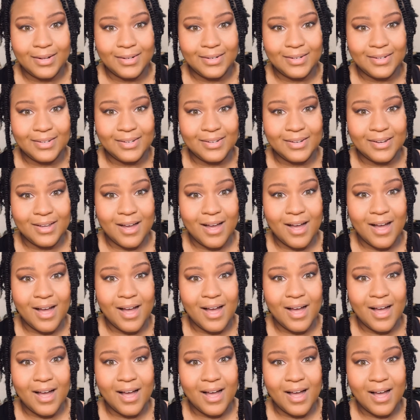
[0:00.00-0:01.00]

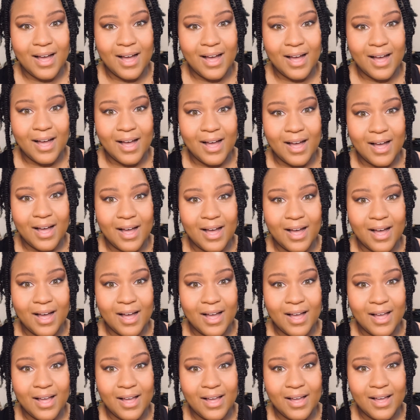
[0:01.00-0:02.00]

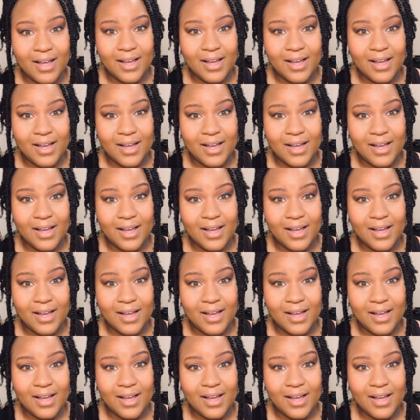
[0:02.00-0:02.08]
Na.